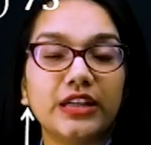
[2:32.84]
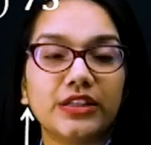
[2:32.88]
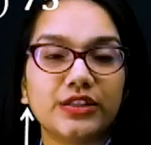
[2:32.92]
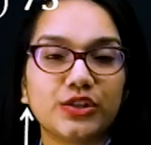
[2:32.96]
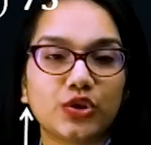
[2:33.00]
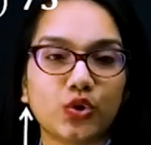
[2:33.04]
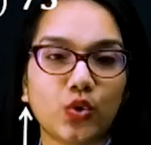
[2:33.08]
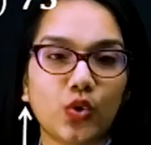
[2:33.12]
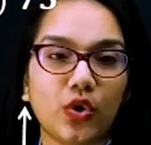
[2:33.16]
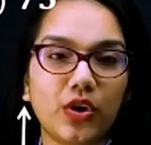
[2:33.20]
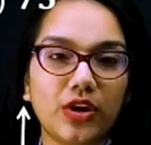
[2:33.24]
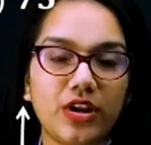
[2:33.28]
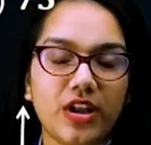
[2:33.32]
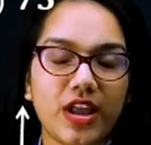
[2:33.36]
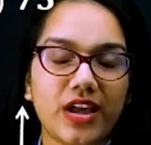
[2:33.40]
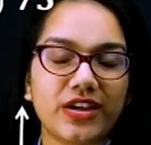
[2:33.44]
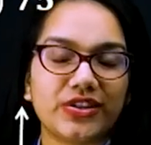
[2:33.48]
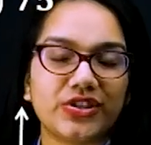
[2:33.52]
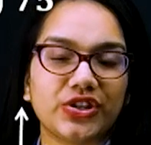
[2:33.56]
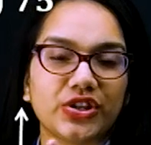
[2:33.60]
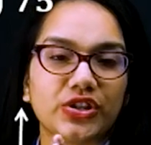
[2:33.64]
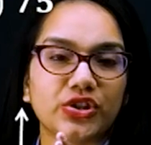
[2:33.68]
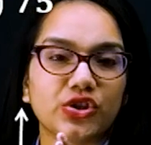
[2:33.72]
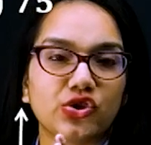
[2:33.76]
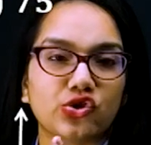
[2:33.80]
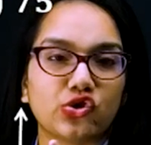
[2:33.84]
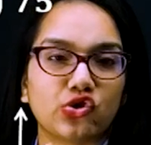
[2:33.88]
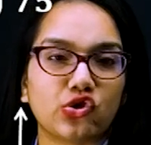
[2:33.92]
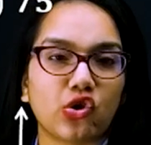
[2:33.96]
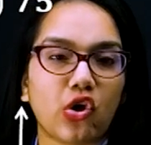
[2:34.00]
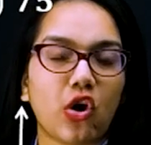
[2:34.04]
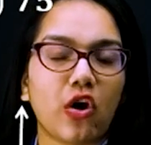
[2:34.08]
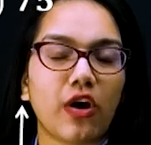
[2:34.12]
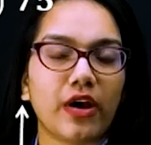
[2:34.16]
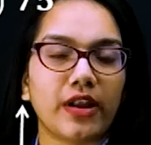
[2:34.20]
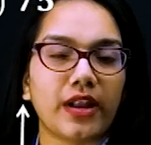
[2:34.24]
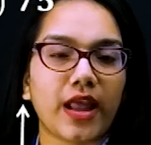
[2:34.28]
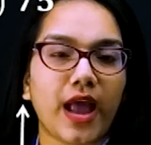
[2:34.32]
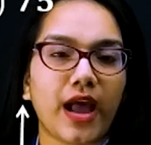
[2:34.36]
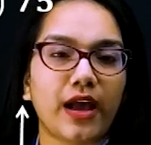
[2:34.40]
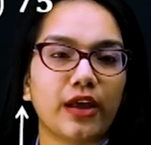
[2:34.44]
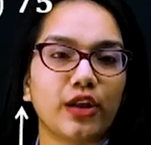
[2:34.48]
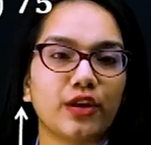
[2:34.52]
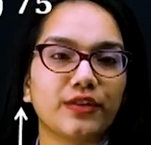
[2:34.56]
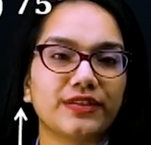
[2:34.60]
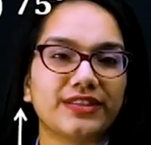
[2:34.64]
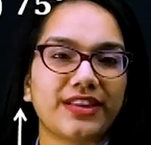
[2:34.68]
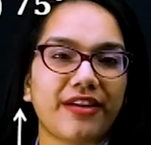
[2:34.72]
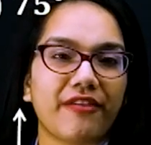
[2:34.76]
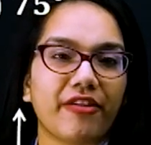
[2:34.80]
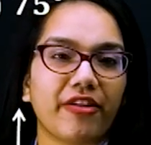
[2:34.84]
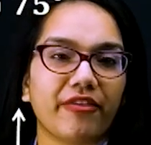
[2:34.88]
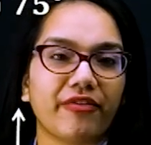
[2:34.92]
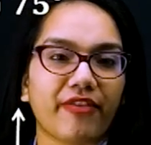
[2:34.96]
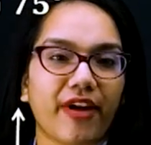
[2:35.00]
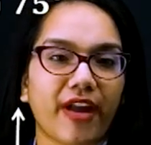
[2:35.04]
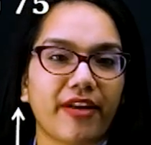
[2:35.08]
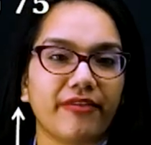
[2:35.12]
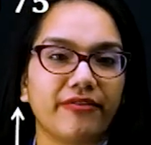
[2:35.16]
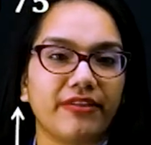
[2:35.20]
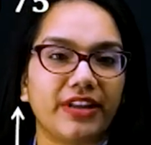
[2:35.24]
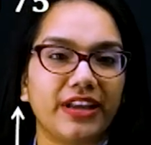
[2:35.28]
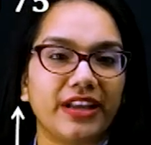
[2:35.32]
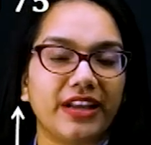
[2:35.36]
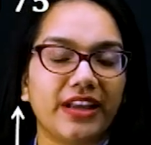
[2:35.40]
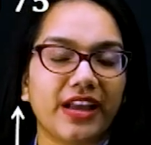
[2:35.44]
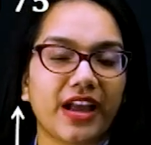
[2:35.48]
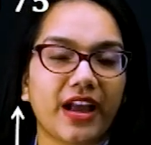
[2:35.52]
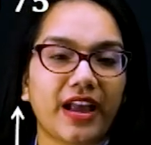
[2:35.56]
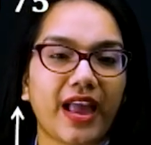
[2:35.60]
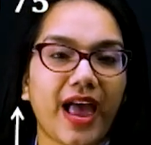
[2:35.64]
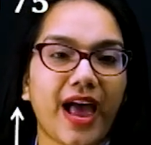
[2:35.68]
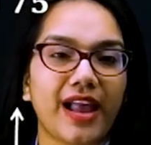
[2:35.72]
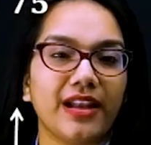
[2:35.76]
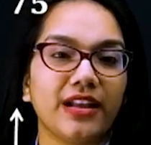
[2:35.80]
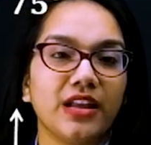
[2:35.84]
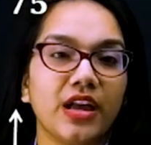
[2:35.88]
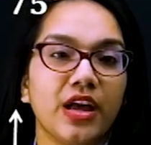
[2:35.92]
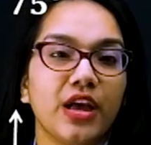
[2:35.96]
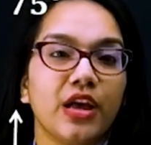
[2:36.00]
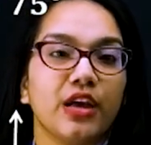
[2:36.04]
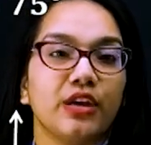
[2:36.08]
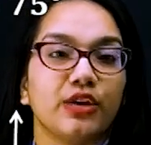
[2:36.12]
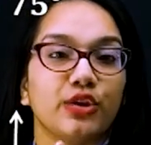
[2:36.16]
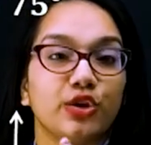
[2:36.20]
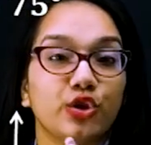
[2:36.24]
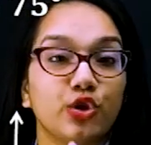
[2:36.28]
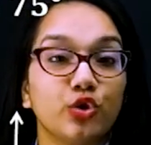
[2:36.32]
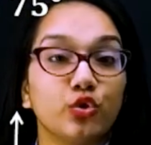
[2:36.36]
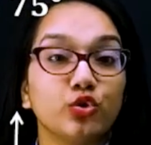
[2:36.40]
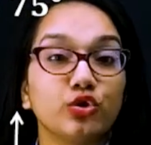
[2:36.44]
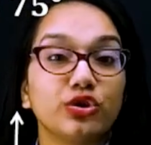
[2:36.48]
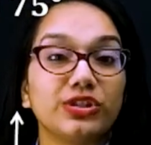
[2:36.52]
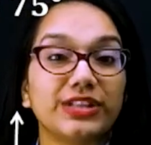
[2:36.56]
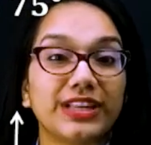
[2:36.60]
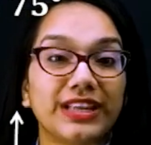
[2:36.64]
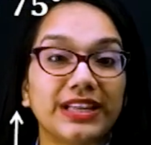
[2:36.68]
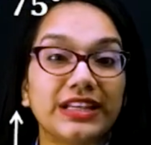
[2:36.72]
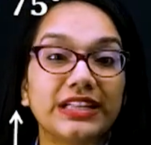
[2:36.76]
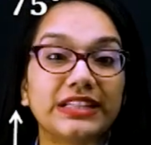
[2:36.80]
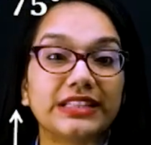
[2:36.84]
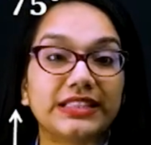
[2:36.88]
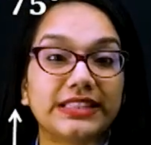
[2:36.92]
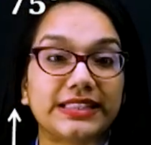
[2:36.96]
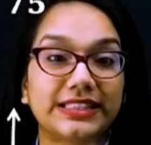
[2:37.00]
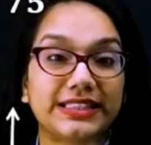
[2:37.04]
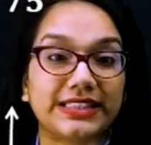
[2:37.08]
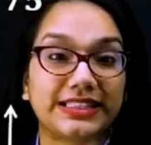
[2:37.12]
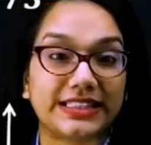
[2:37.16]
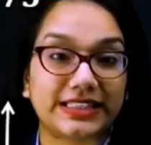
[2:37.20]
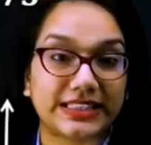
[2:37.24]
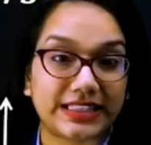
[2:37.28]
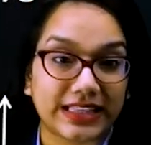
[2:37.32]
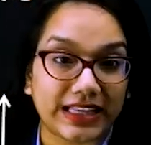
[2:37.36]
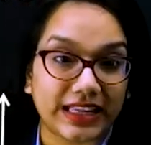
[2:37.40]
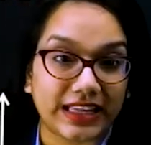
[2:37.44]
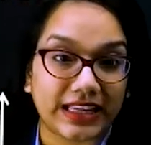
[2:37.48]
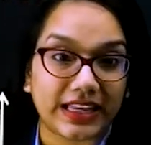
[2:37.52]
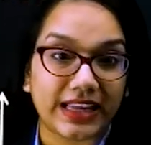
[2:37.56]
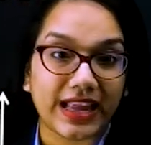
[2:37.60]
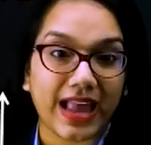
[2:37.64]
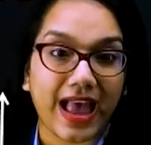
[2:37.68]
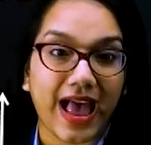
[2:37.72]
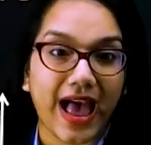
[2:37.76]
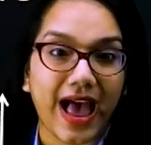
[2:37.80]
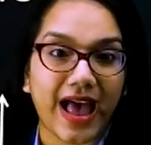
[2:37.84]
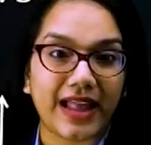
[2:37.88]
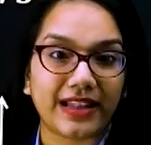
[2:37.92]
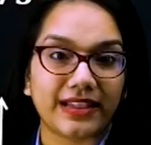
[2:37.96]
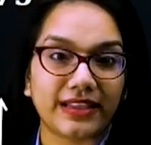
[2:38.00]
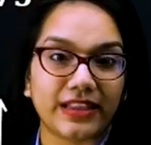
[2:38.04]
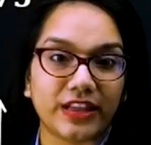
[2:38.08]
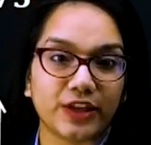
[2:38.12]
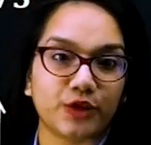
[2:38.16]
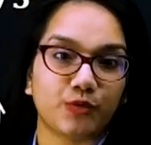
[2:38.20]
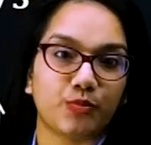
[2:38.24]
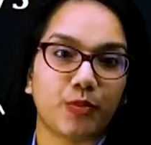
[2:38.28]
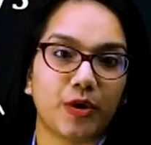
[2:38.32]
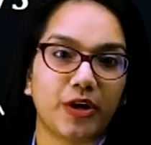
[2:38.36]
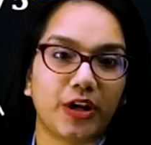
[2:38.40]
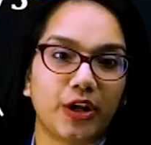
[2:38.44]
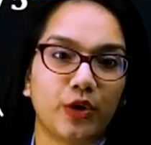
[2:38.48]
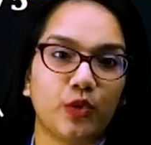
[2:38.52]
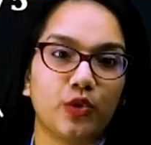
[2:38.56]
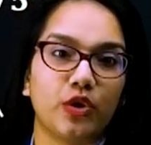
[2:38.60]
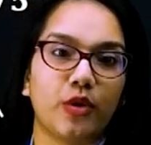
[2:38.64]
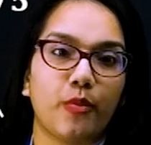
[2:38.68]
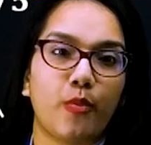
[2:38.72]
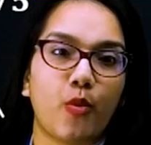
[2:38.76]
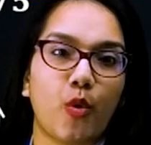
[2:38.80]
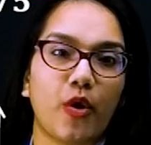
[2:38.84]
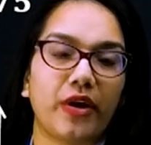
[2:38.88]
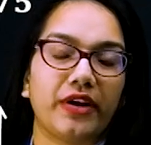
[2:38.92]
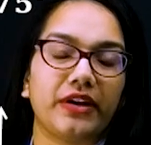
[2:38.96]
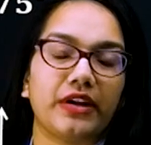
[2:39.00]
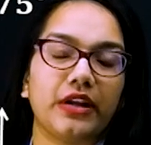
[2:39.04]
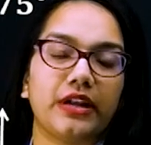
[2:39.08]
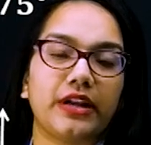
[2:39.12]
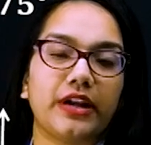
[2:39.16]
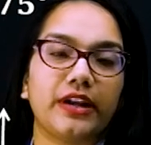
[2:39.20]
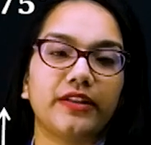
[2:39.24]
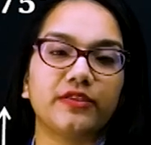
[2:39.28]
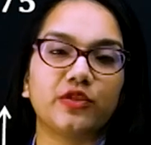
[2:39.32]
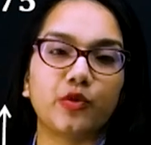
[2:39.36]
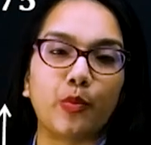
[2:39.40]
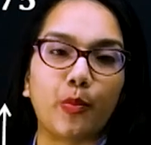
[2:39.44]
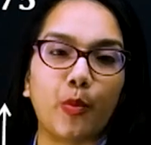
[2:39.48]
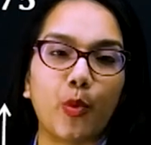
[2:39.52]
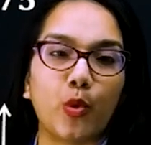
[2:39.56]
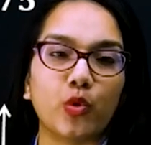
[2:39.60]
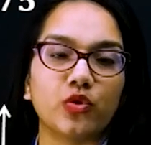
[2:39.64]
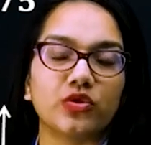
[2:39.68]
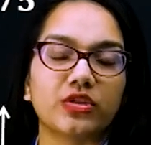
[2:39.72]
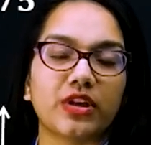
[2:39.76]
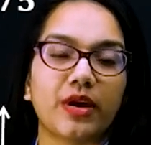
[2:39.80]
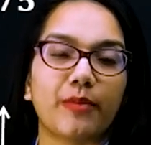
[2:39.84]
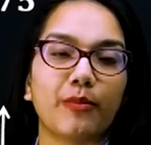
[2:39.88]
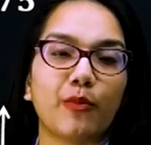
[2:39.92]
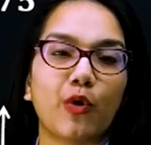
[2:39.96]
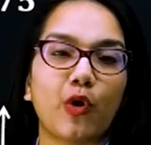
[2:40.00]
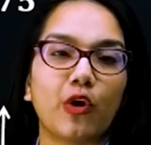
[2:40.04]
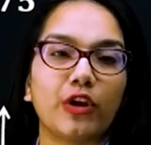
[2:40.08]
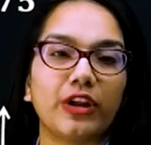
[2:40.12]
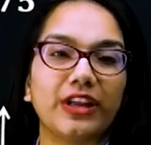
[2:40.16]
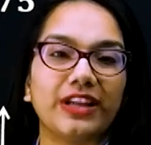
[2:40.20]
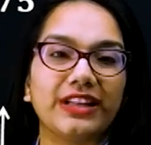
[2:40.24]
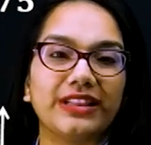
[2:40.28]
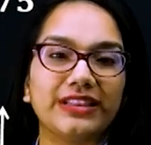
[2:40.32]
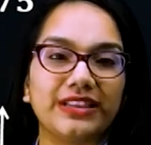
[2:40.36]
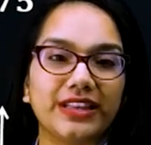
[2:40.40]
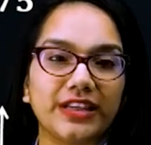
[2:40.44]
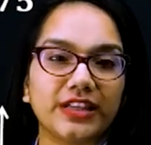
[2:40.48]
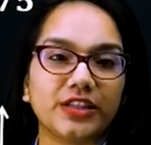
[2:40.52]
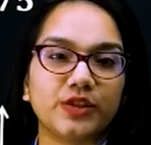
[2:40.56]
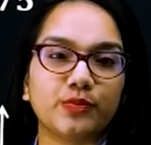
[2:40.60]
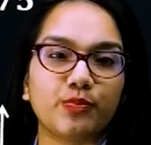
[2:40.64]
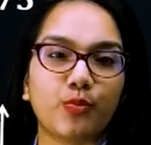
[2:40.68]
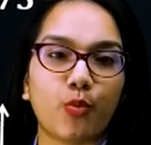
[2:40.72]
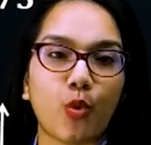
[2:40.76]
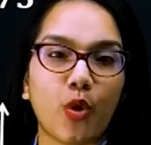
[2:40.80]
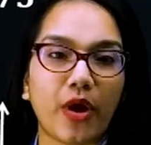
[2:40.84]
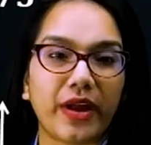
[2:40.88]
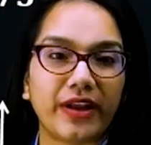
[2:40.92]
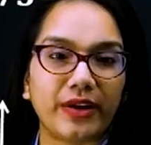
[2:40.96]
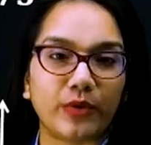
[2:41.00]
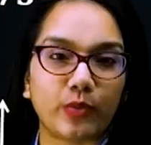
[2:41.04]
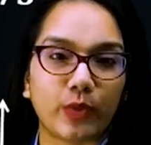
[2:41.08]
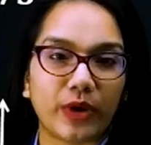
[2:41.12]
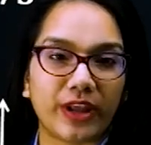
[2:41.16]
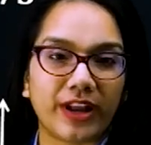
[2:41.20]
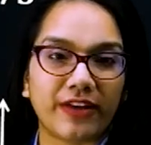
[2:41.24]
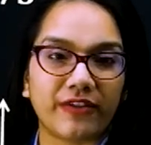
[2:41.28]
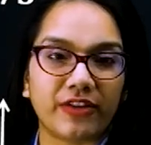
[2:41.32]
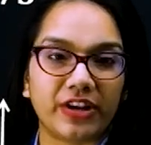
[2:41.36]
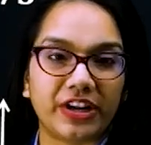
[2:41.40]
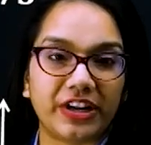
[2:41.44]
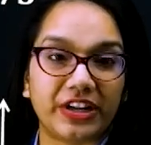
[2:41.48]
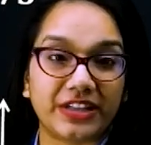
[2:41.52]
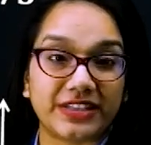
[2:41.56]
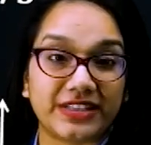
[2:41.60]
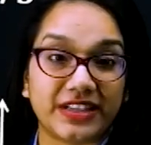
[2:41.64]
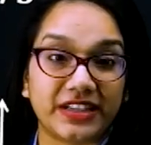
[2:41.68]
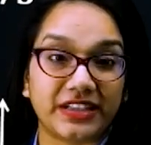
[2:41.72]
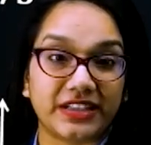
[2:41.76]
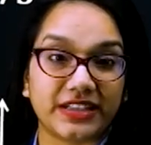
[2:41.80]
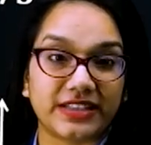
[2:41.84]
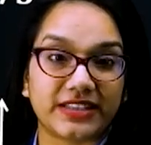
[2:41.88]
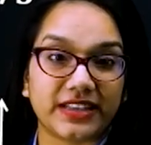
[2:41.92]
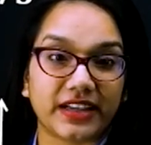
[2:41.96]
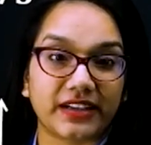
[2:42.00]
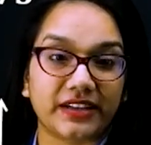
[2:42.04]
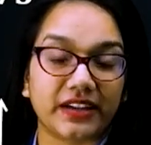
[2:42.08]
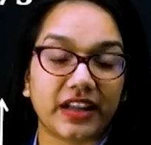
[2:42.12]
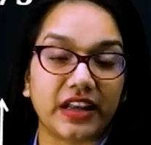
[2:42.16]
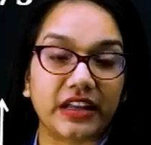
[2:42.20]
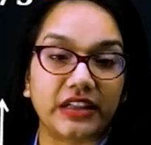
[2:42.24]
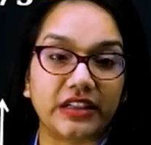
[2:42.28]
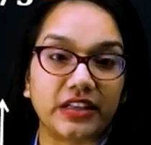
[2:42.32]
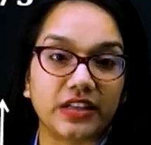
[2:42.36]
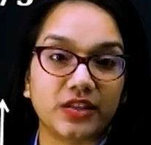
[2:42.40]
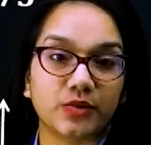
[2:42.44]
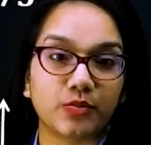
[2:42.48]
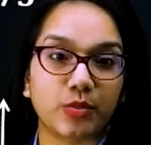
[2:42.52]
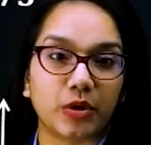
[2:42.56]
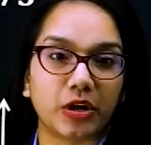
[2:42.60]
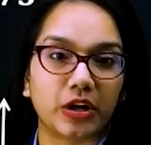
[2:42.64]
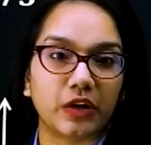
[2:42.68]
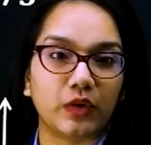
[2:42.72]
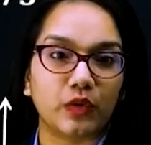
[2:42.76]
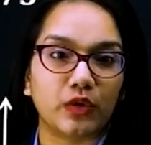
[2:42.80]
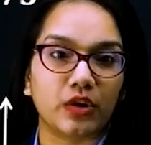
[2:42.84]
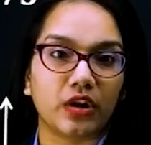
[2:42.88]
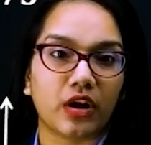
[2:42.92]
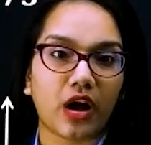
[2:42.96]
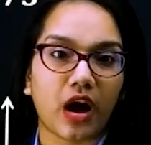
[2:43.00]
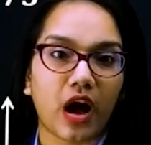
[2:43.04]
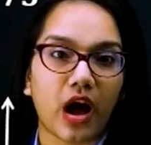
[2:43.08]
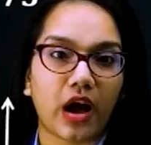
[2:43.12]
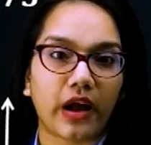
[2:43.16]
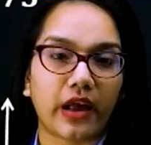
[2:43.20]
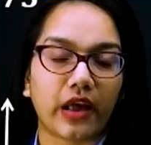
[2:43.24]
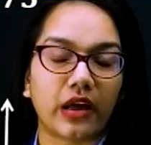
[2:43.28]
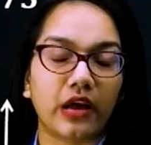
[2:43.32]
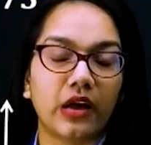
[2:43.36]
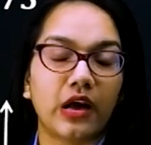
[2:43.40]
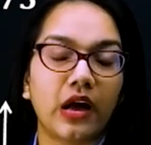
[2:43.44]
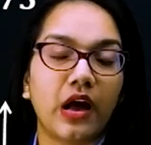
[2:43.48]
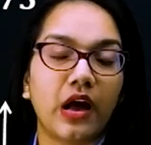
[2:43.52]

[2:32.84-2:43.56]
So let's just draw an angle of 75 degree again using the C and this particular point. Let us suppose I'm calling this point wherever it is intersecting this particular arc